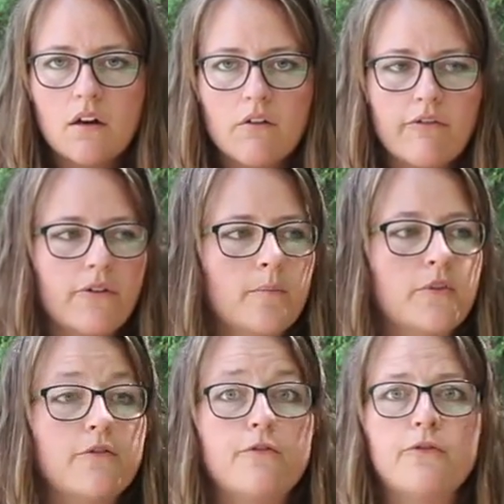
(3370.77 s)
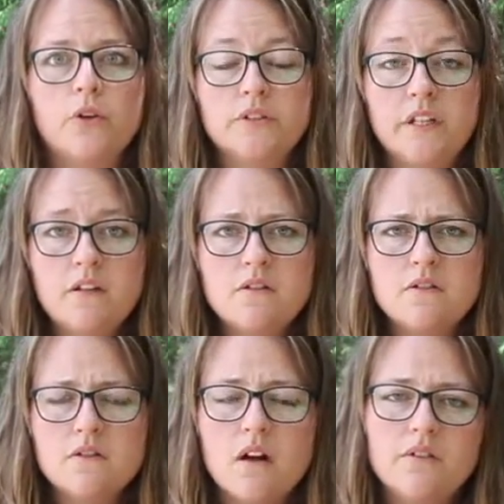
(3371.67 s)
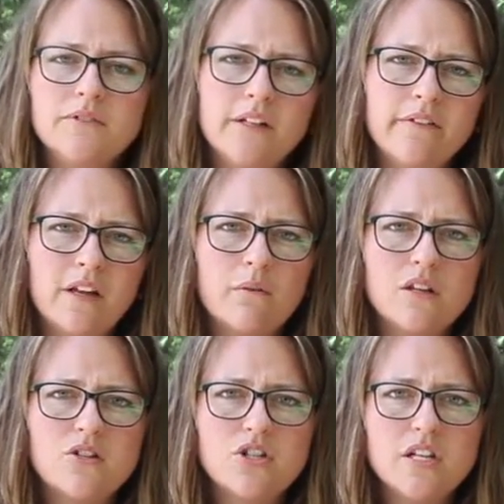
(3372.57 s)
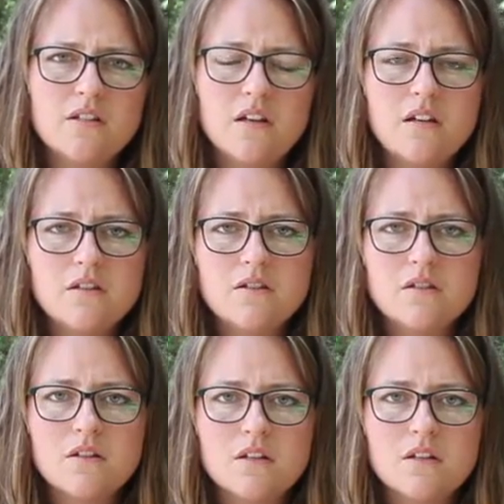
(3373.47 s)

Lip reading: from the fullness of living with Jesus,